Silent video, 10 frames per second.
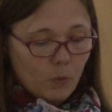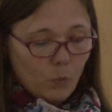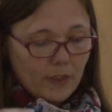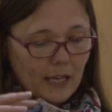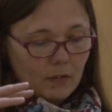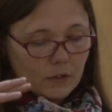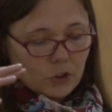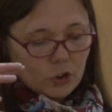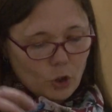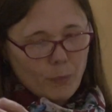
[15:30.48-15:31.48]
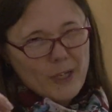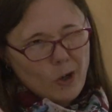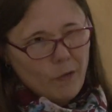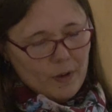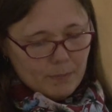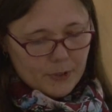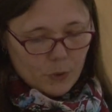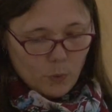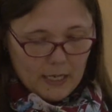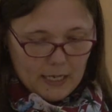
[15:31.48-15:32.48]
without stopping off in
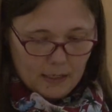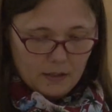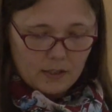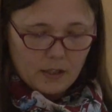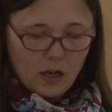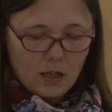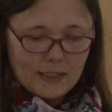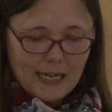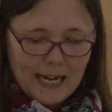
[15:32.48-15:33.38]
between to ask